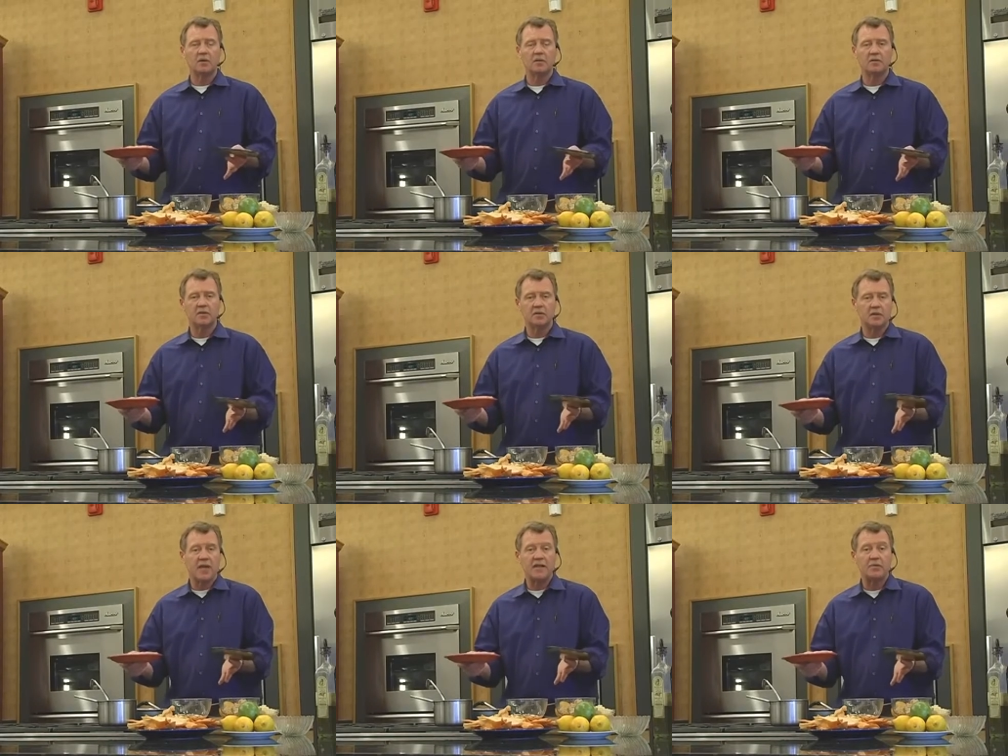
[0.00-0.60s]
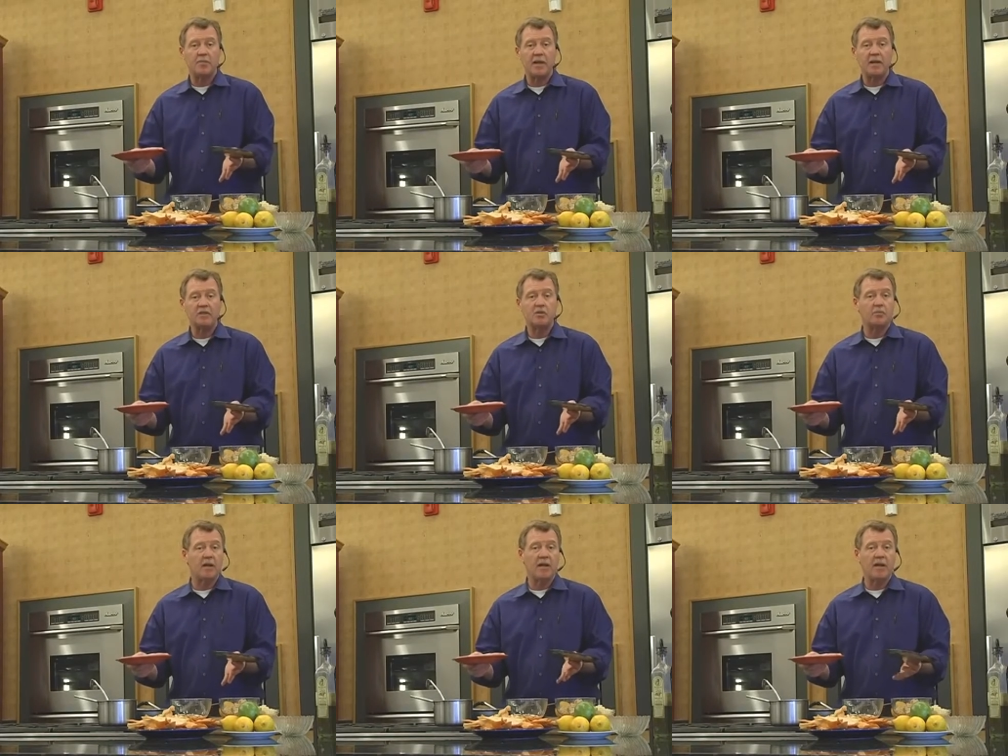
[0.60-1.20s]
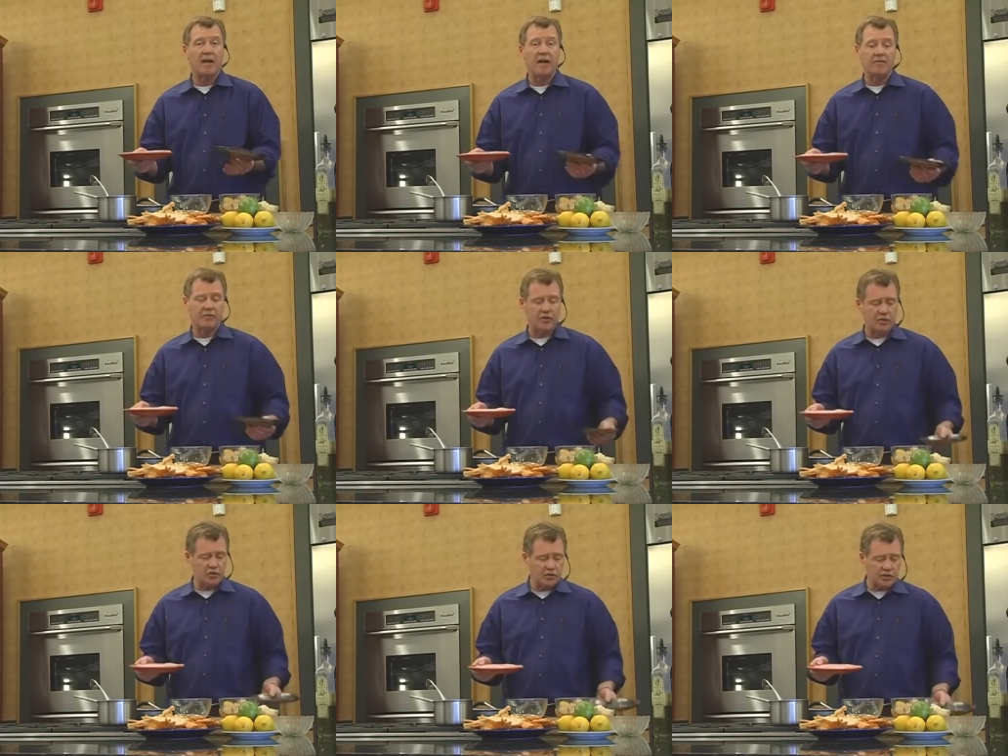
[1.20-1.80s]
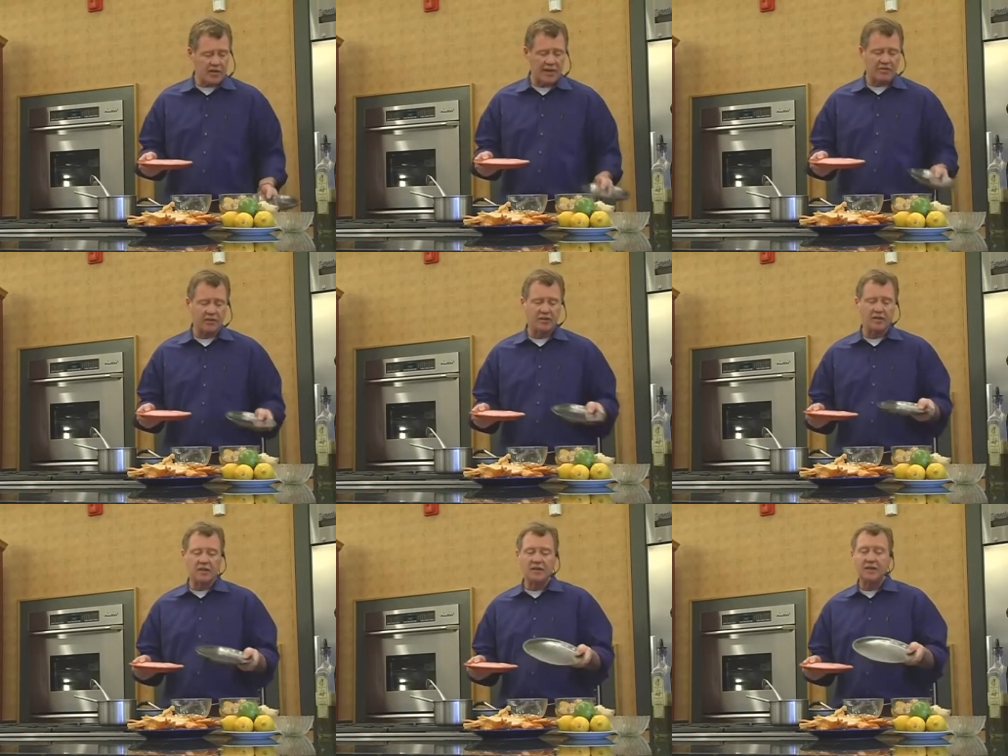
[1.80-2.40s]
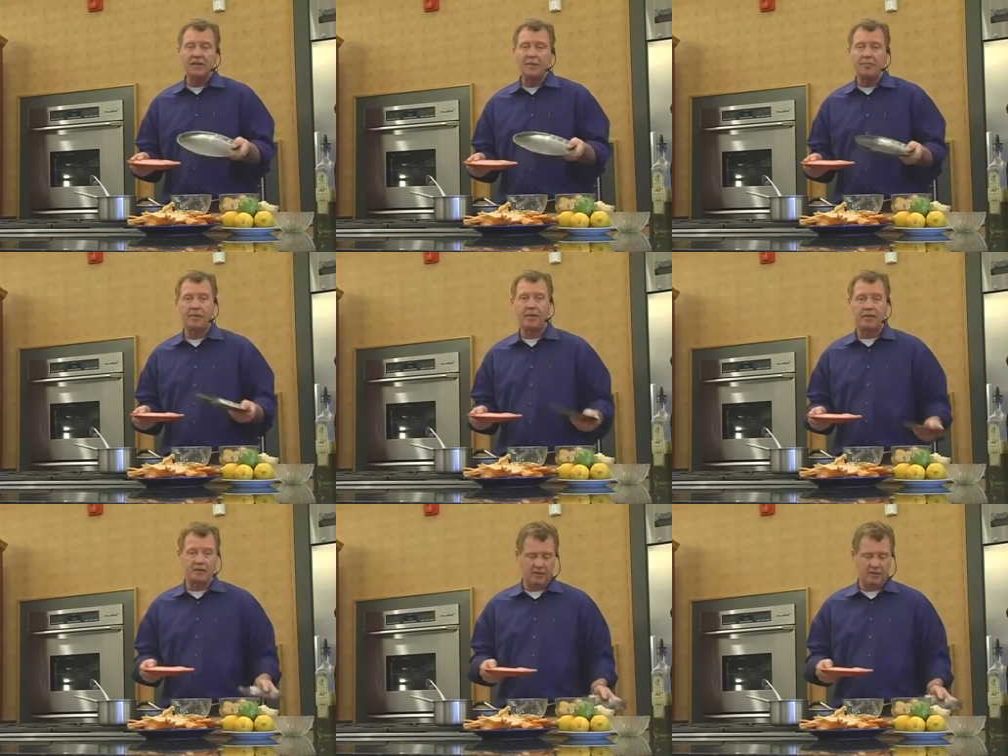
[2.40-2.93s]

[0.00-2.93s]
the glass pans you might have there. Just have a little lip in it.